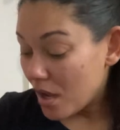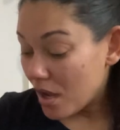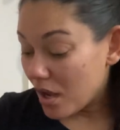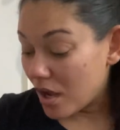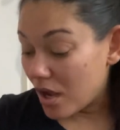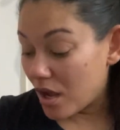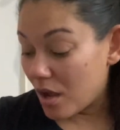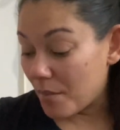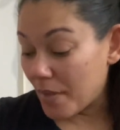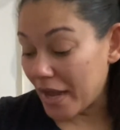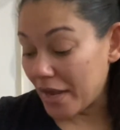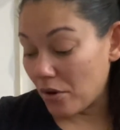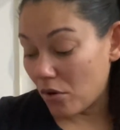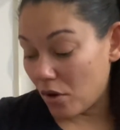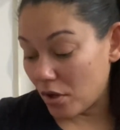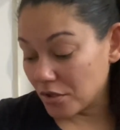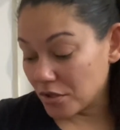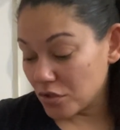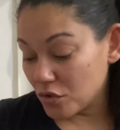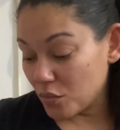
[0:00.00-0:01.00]
Um, I
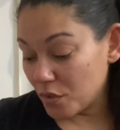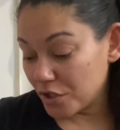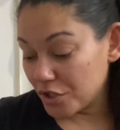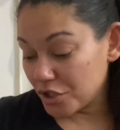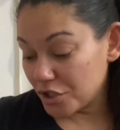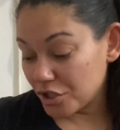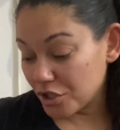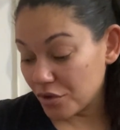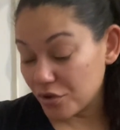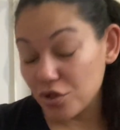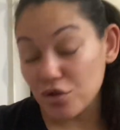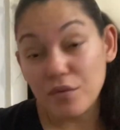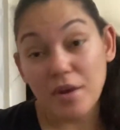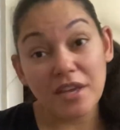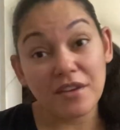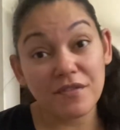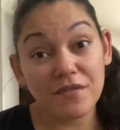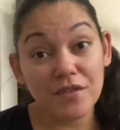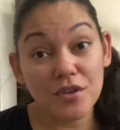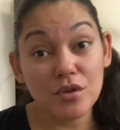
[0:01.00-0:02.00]
also want to show you
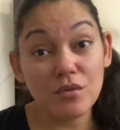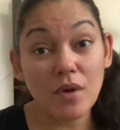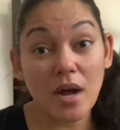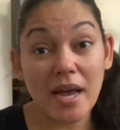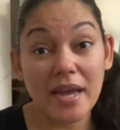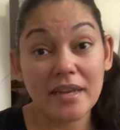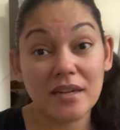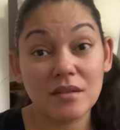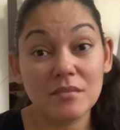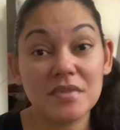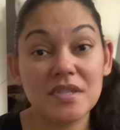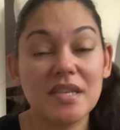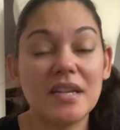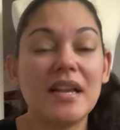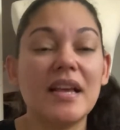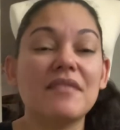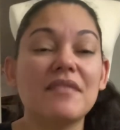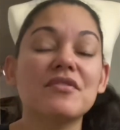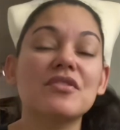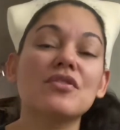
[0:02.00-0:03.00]
a few items that
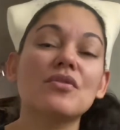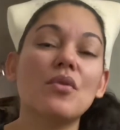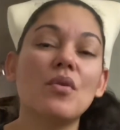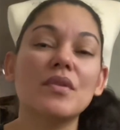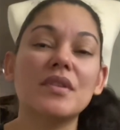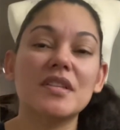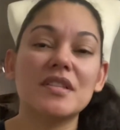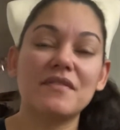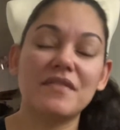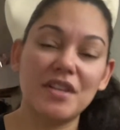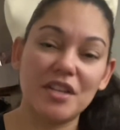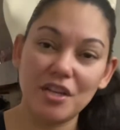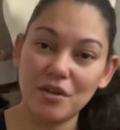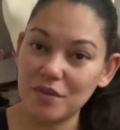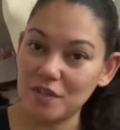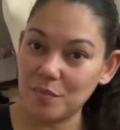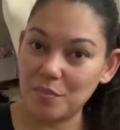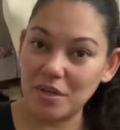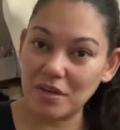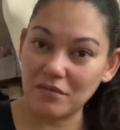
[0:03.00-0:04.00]
have sold. This video
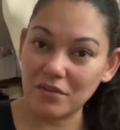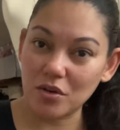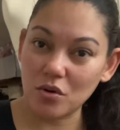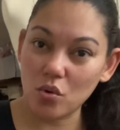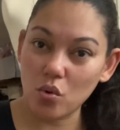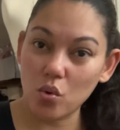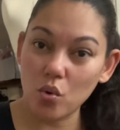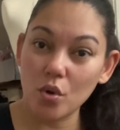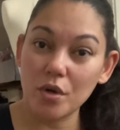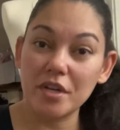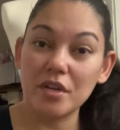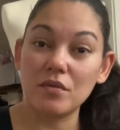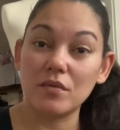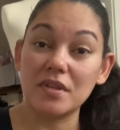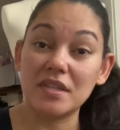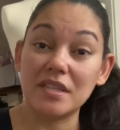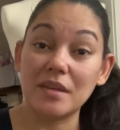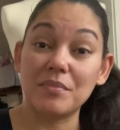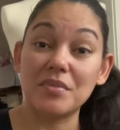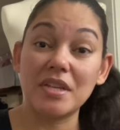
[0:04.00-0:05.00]
is being recorded
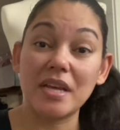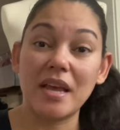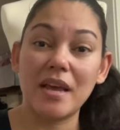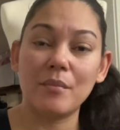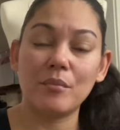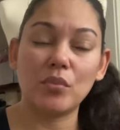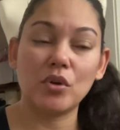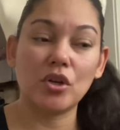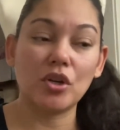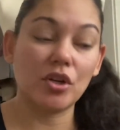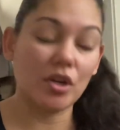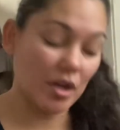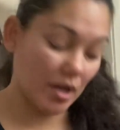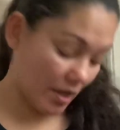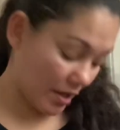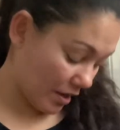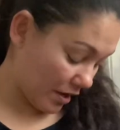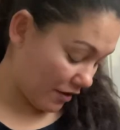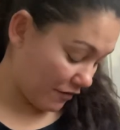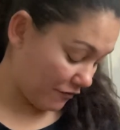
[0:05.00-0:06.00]
on September
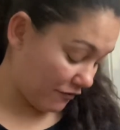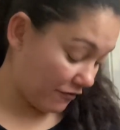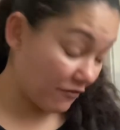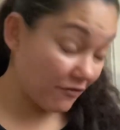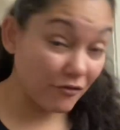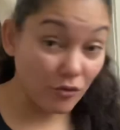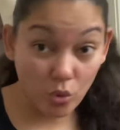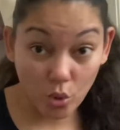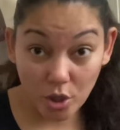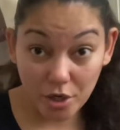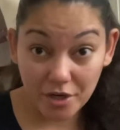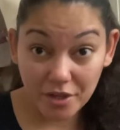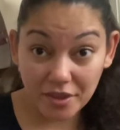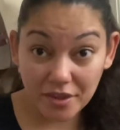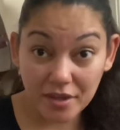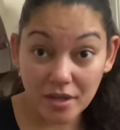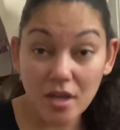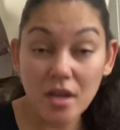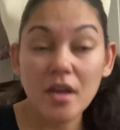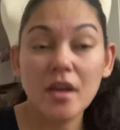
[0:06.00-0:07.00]
uh, 4th,
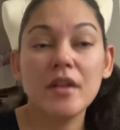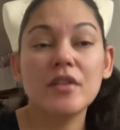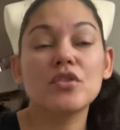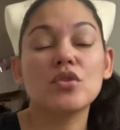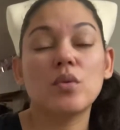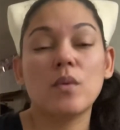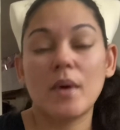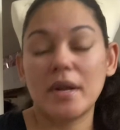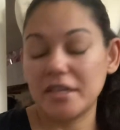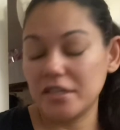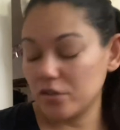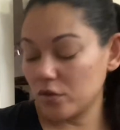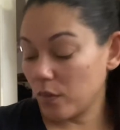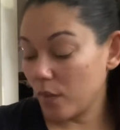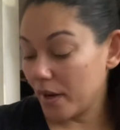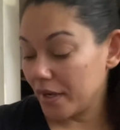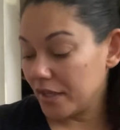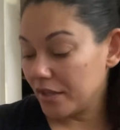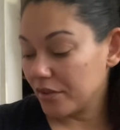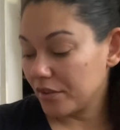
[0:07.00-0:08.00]

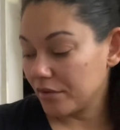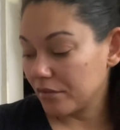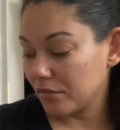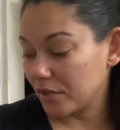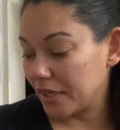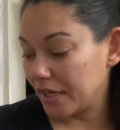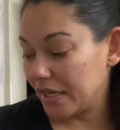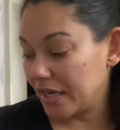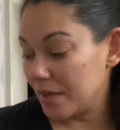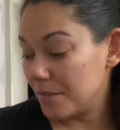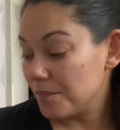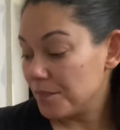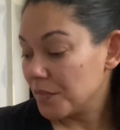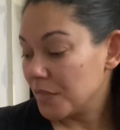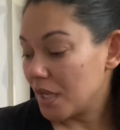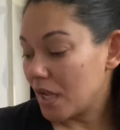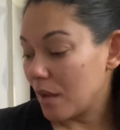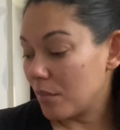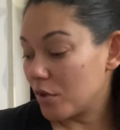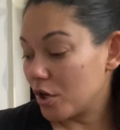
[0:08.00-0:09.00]
2023.
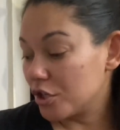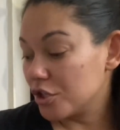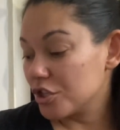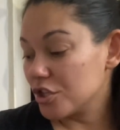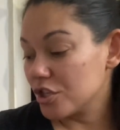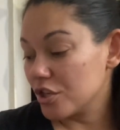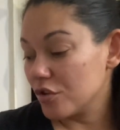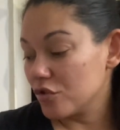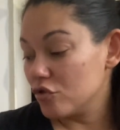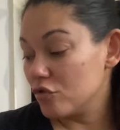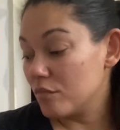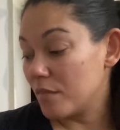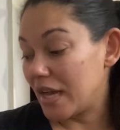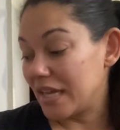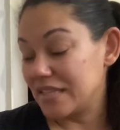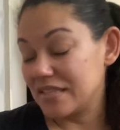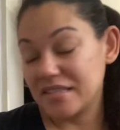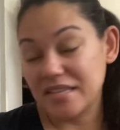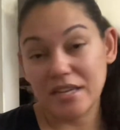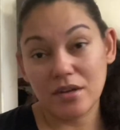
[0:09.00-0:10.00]
I'm going to show you my
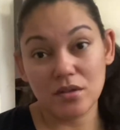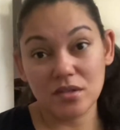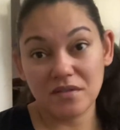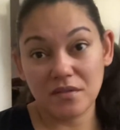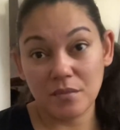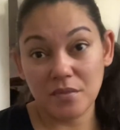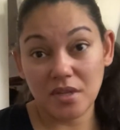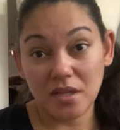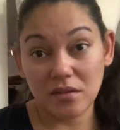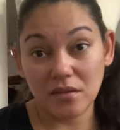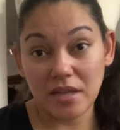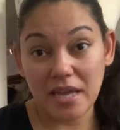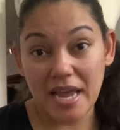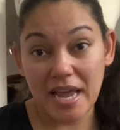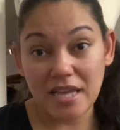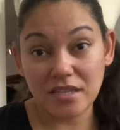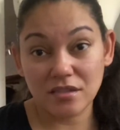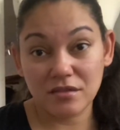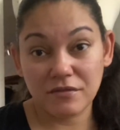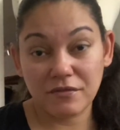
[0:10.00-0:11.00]
sales from the
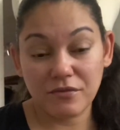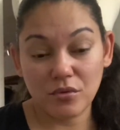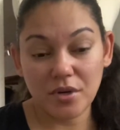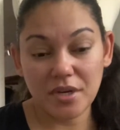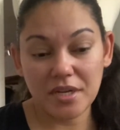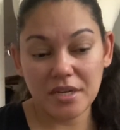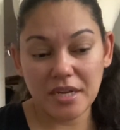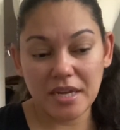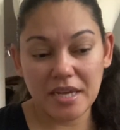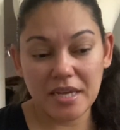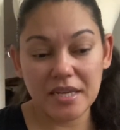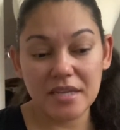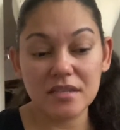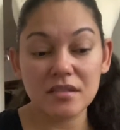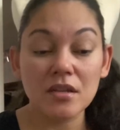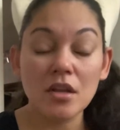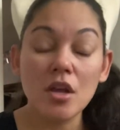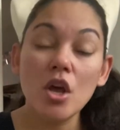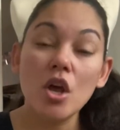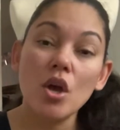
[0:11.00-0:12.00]
last four
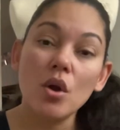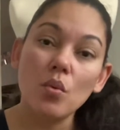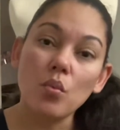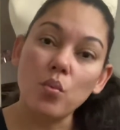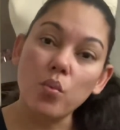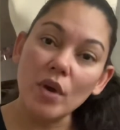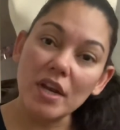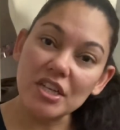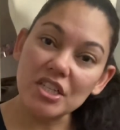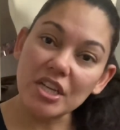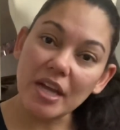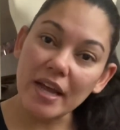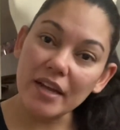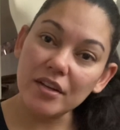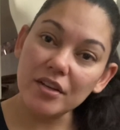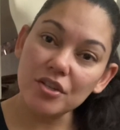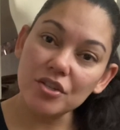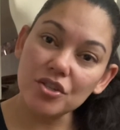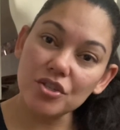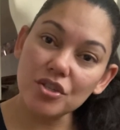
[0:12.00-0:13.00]
days. Wish I
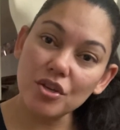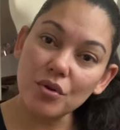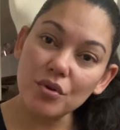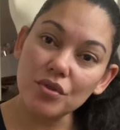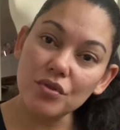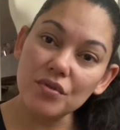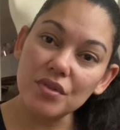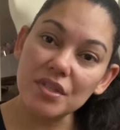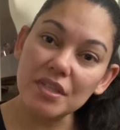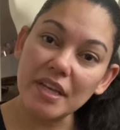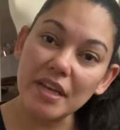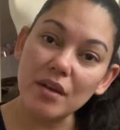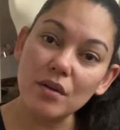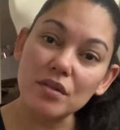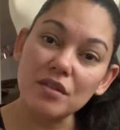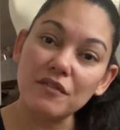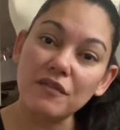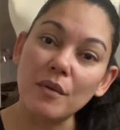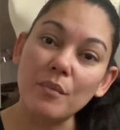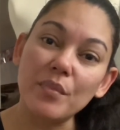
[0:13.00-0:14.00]
could show you
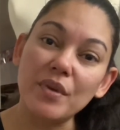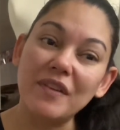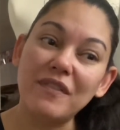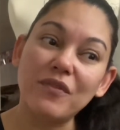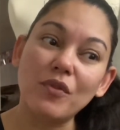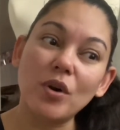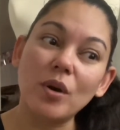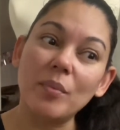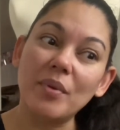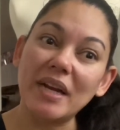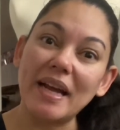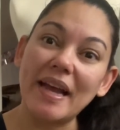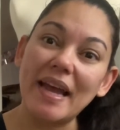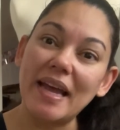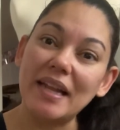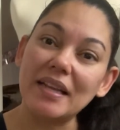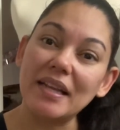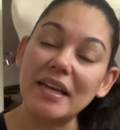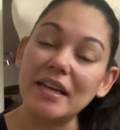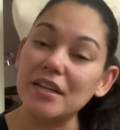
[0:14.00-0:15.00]
sales from before, but I
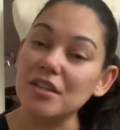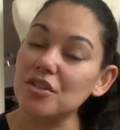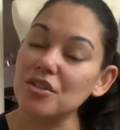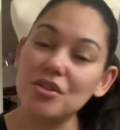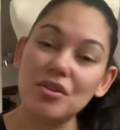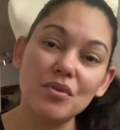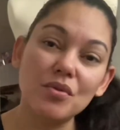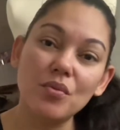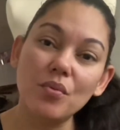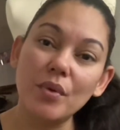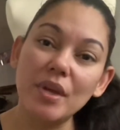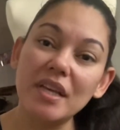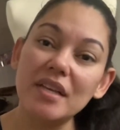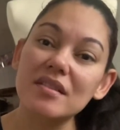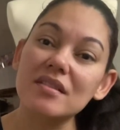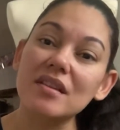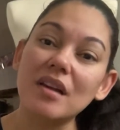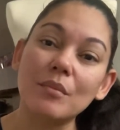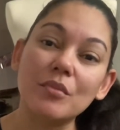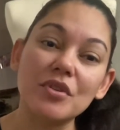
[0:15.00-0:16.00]
had like a two-week
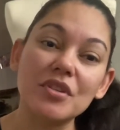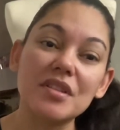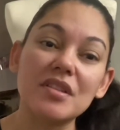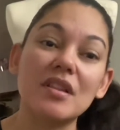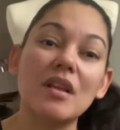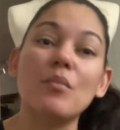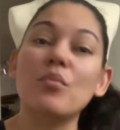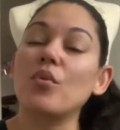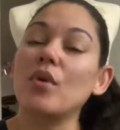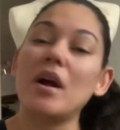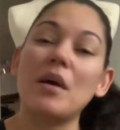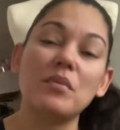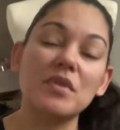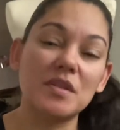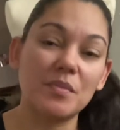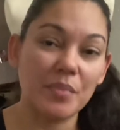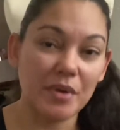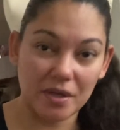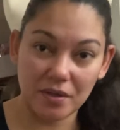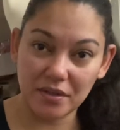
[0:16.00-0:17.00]
summer slump where I
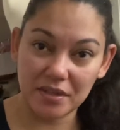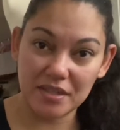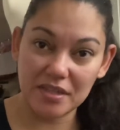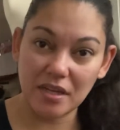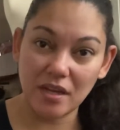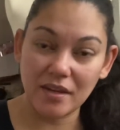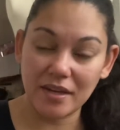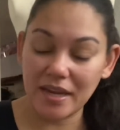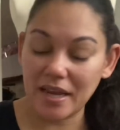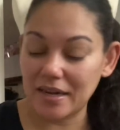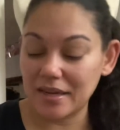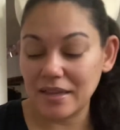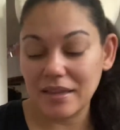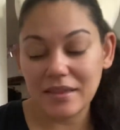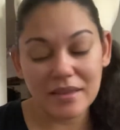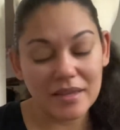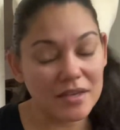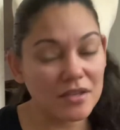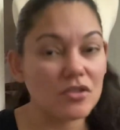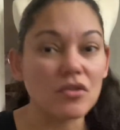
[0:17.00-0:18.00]
was barely selling
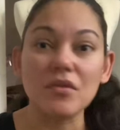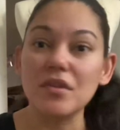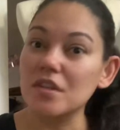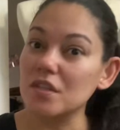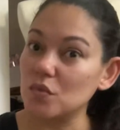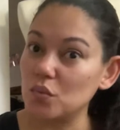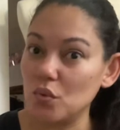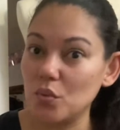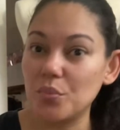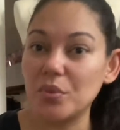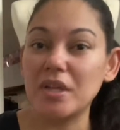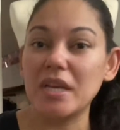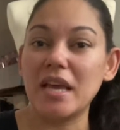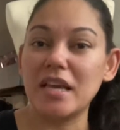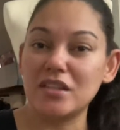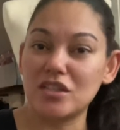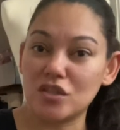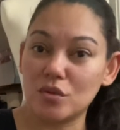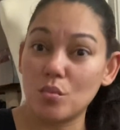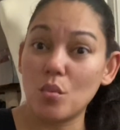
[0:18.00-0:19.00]
anything. So this will be
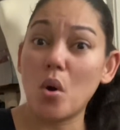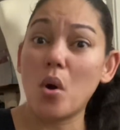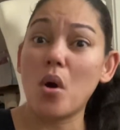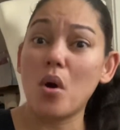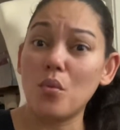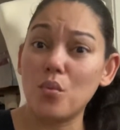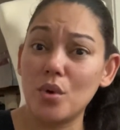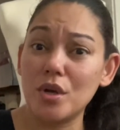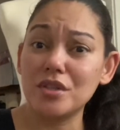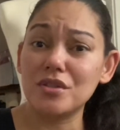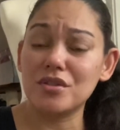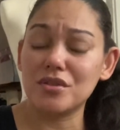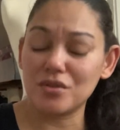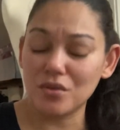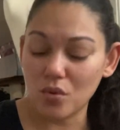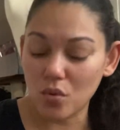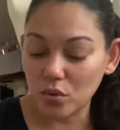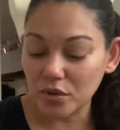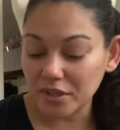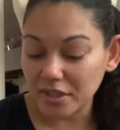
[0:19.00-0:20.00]
a small what's
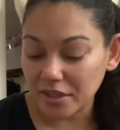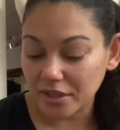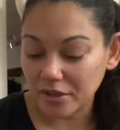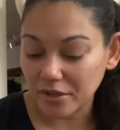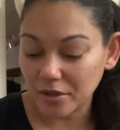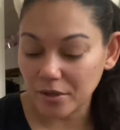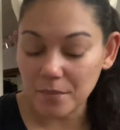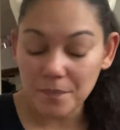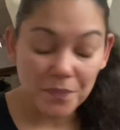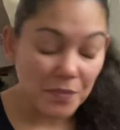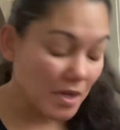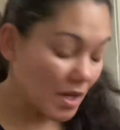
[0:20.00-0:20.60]
sold here.